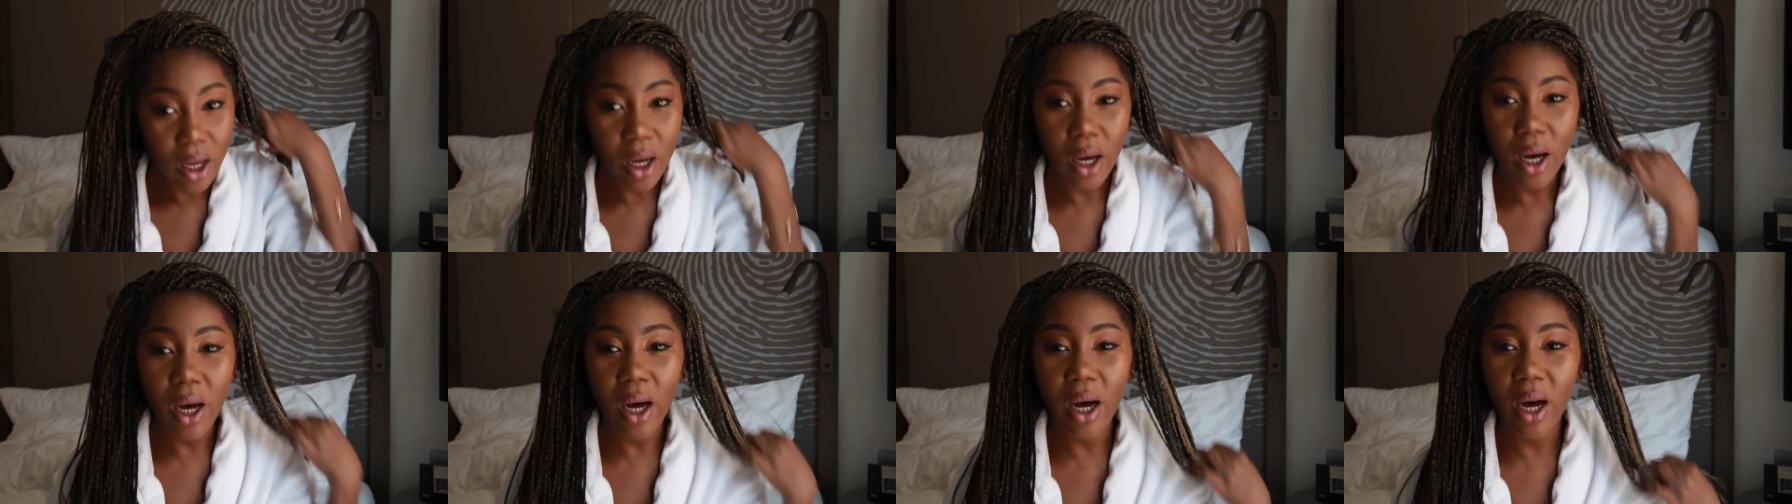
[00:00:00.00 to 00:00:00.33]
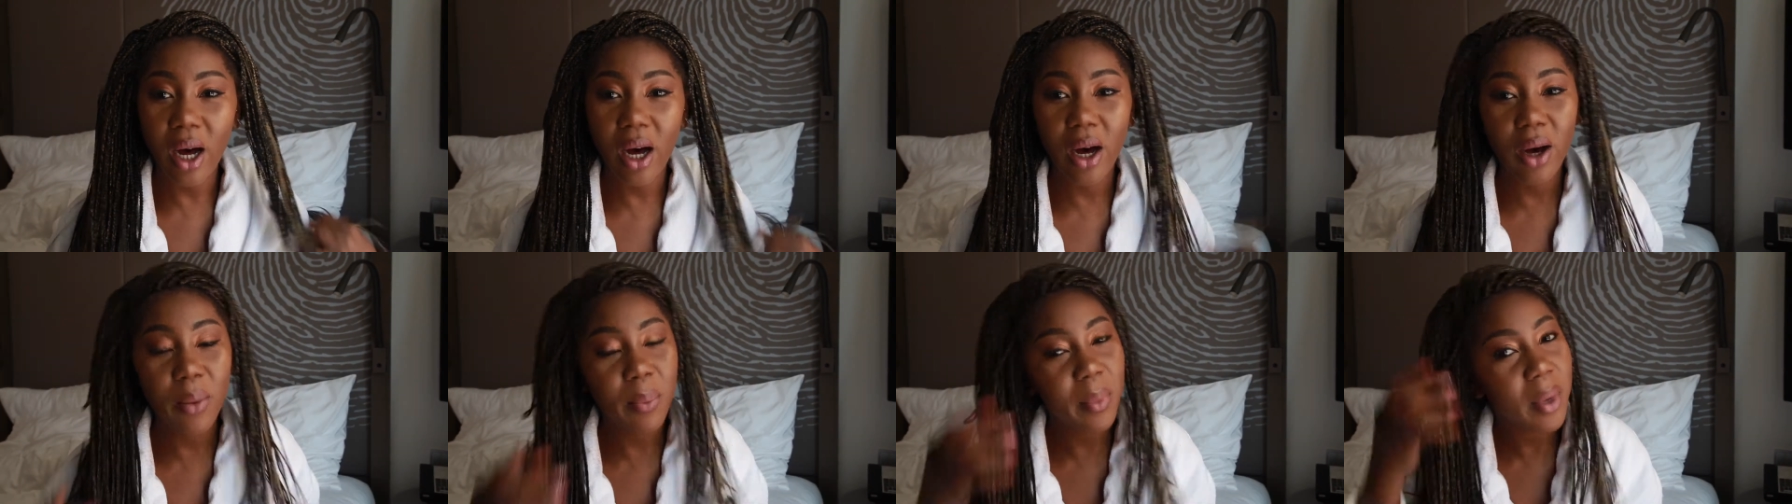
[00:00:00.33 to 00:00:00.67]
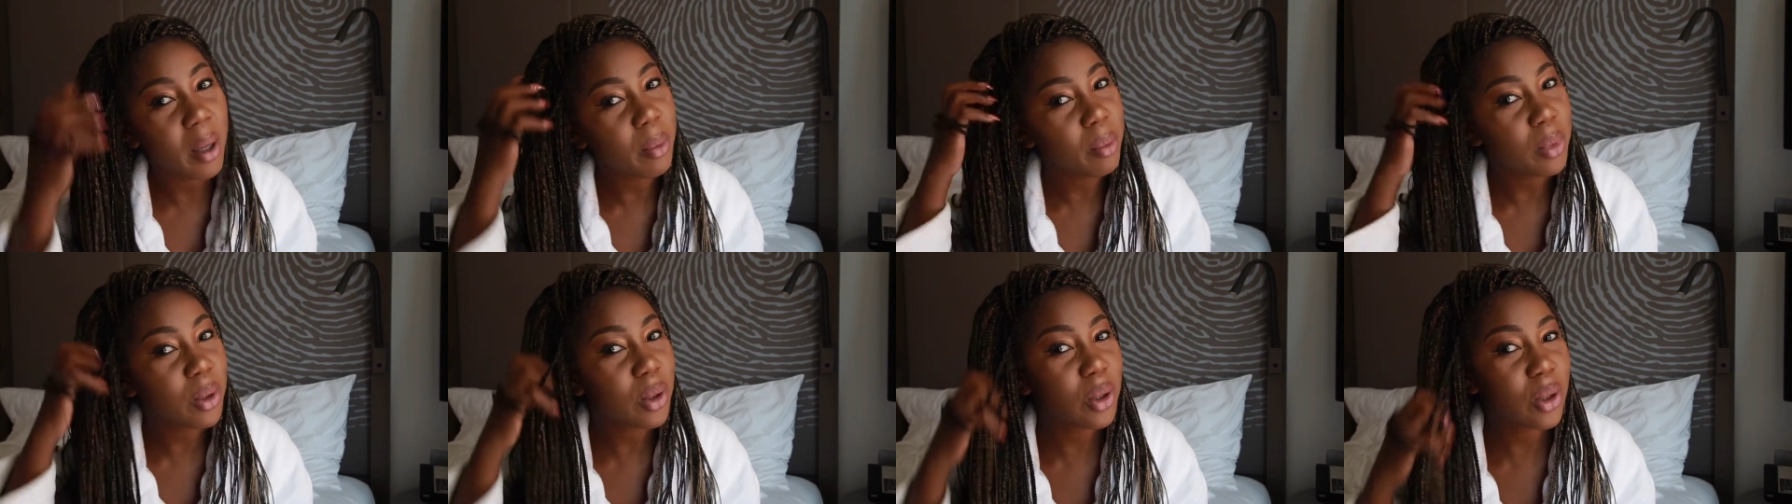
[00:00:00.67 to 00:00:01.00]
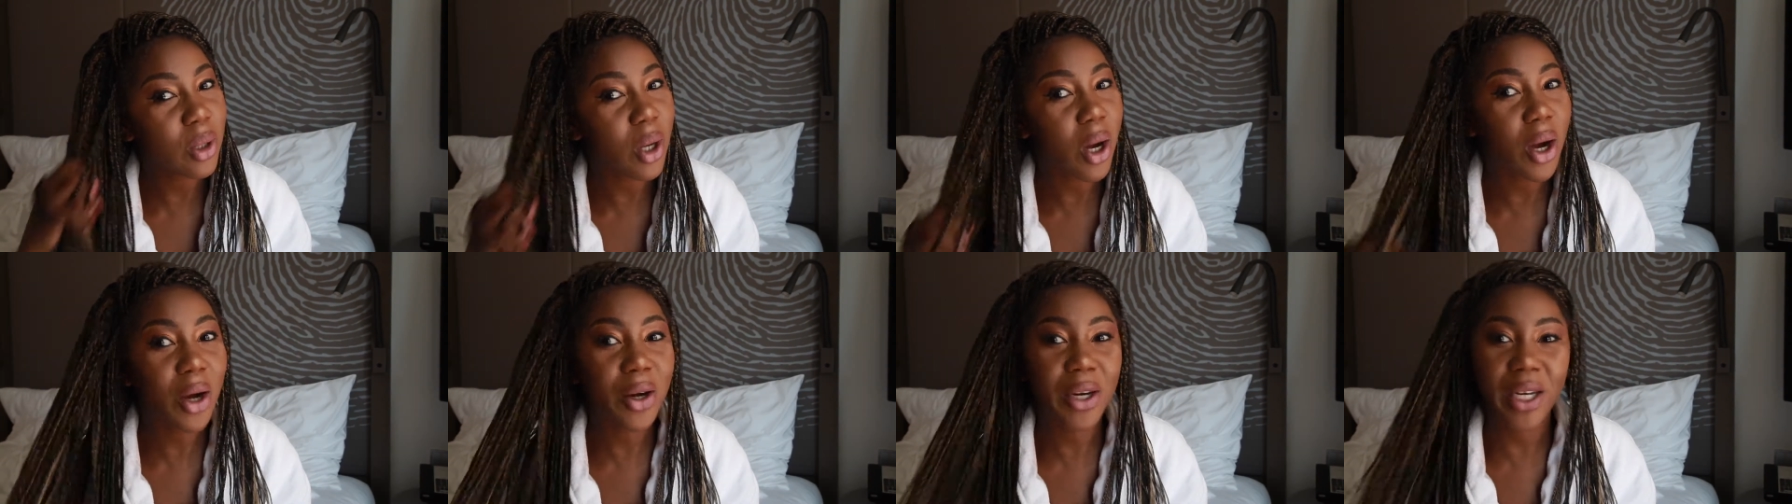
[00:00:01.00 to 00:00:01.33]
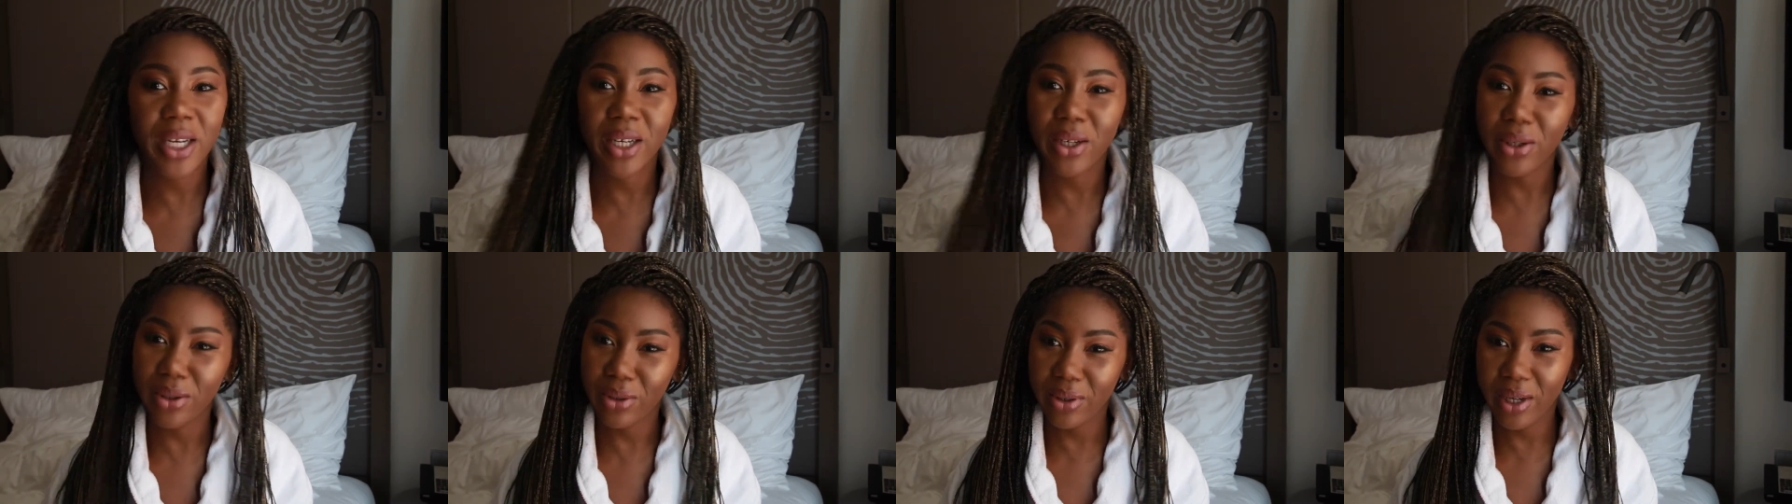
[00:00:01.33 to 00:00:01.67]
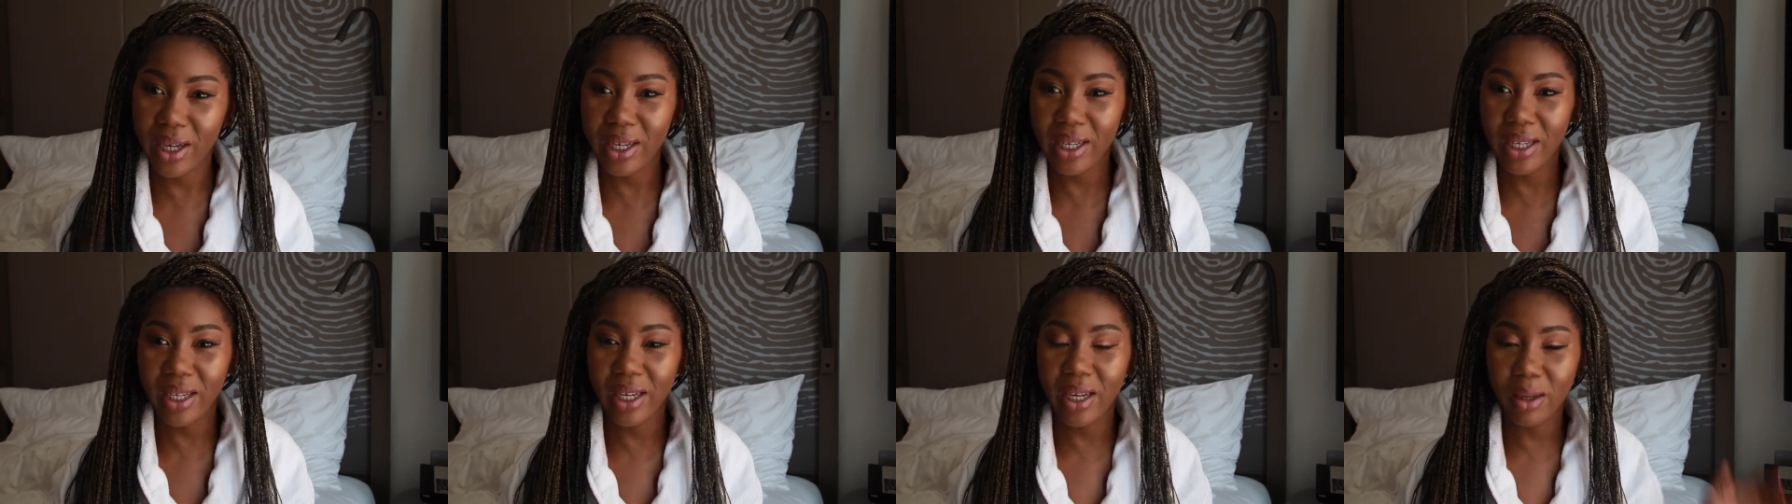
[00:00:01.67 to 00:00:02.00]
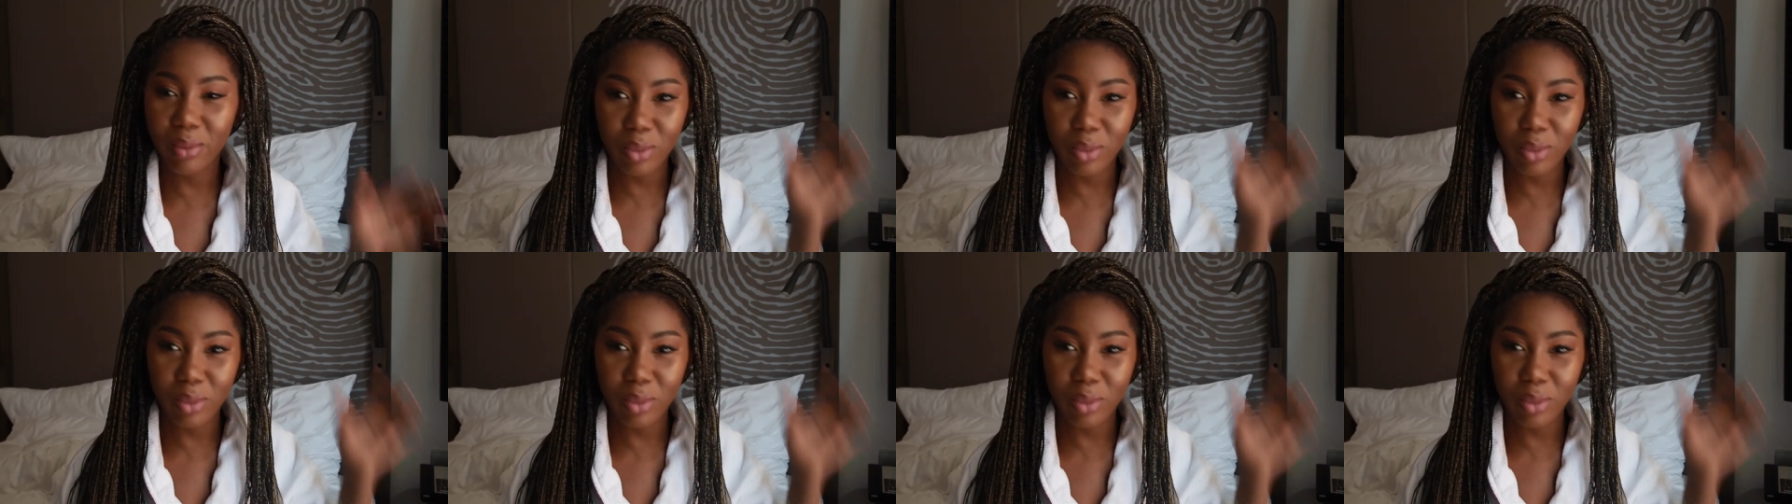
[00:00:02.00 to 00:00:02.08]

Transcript: I'm sorry already.